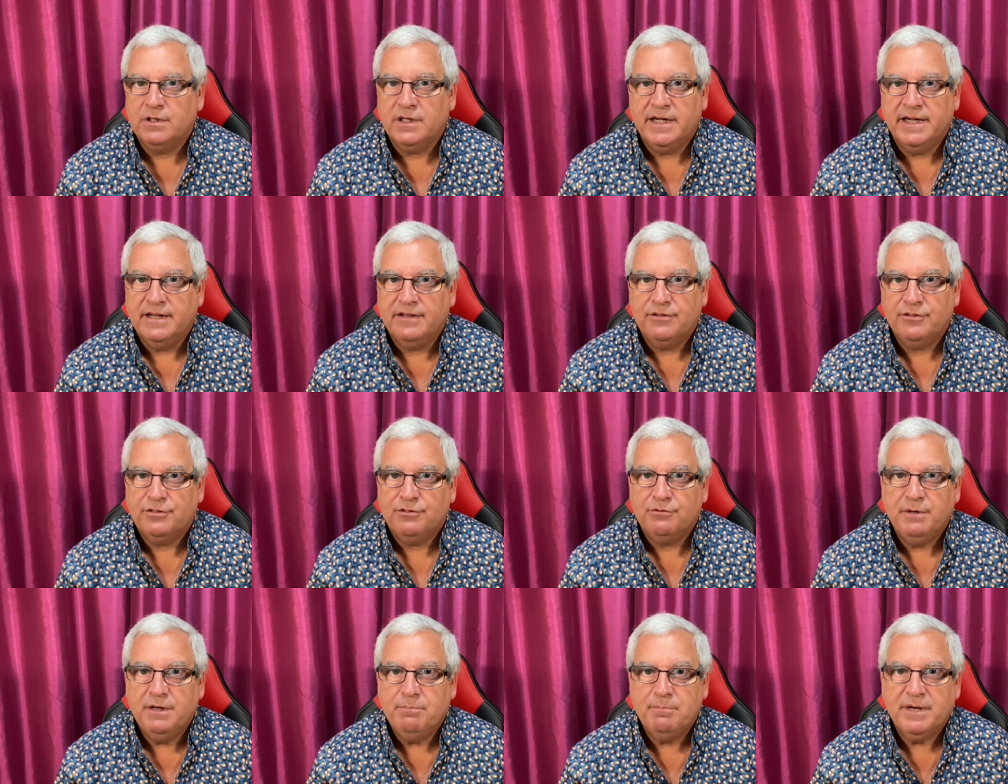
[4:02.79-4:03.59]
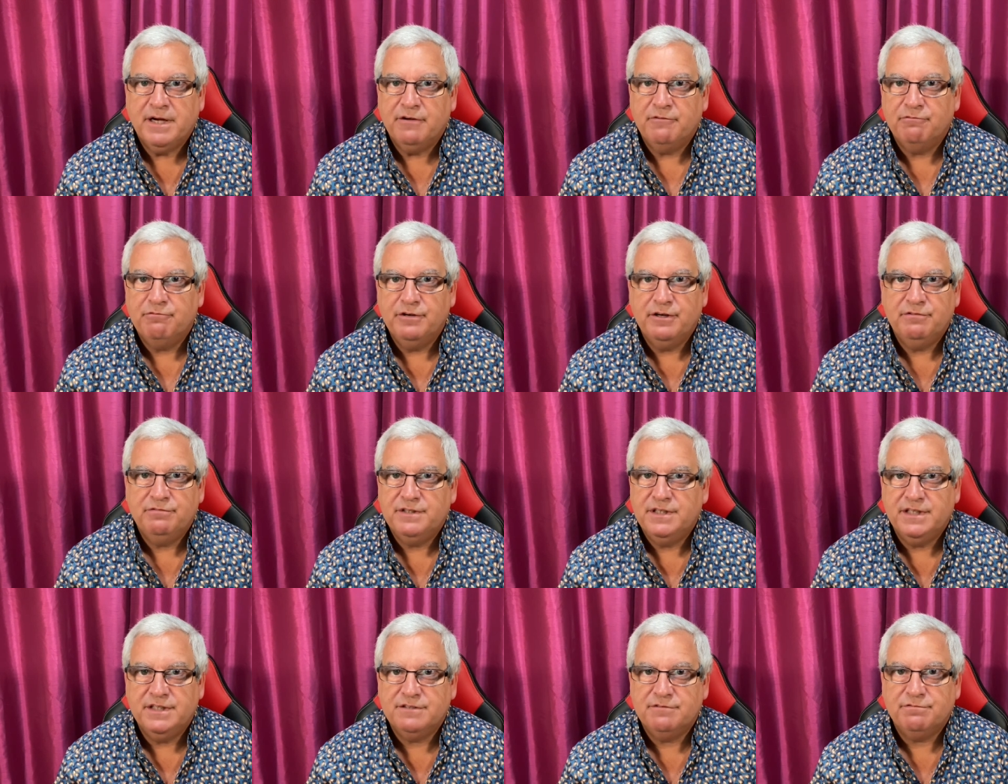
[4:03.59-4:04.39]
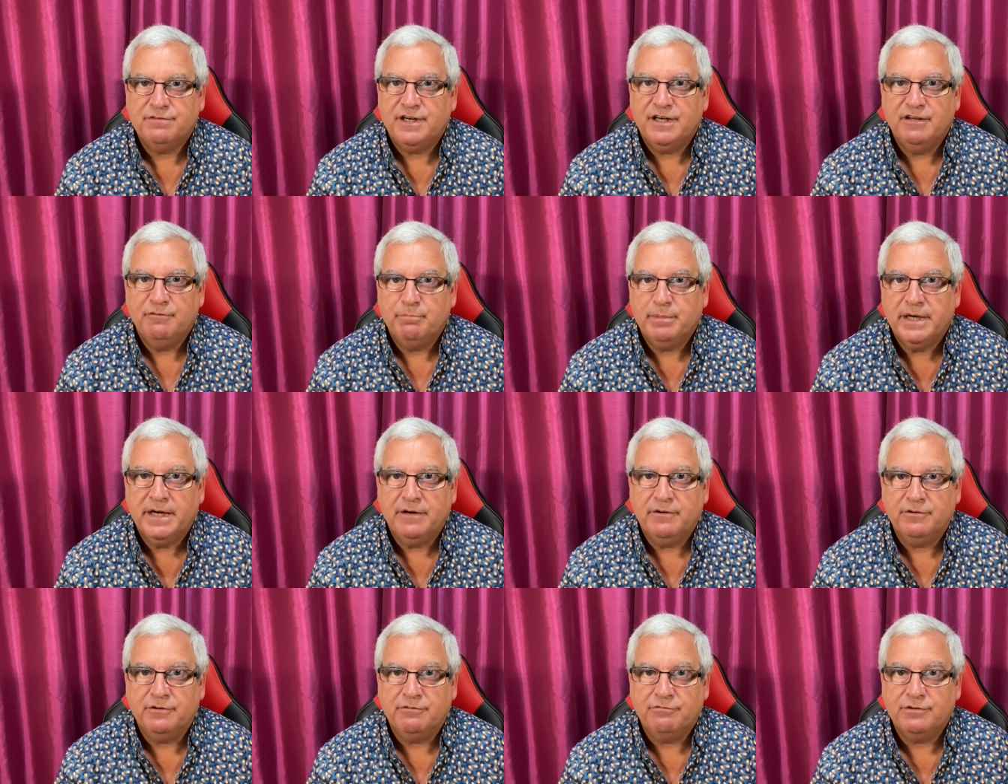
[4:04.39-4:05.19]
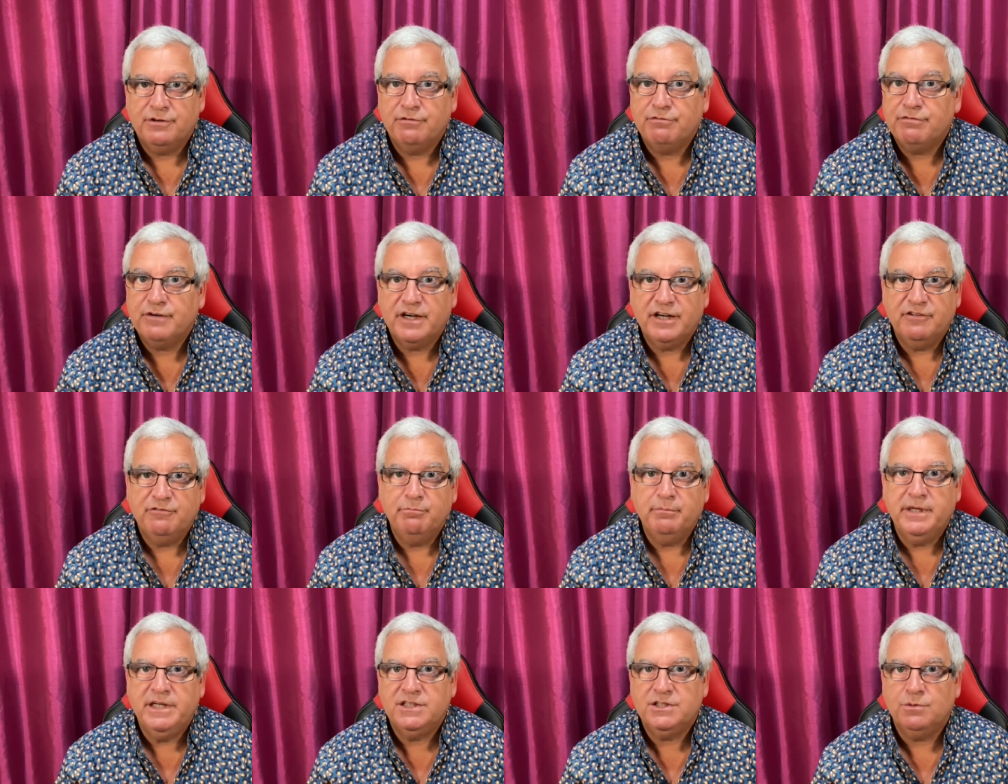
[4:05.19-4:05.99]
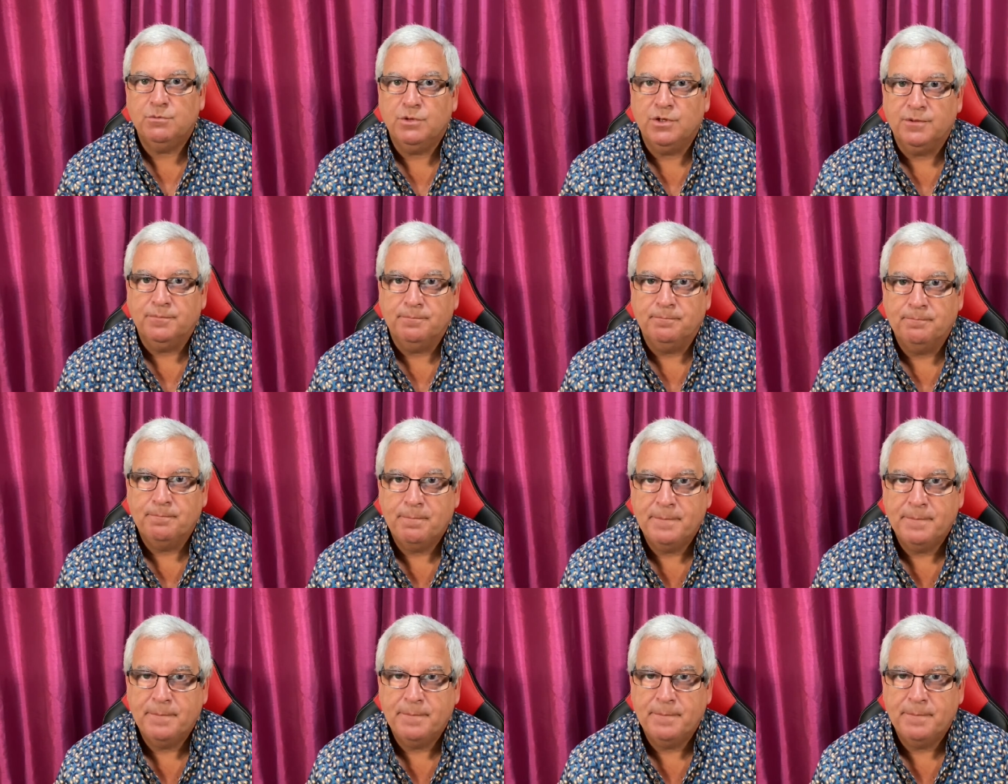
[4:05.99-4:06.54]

like £3.50 to £5 for a 5 metre one.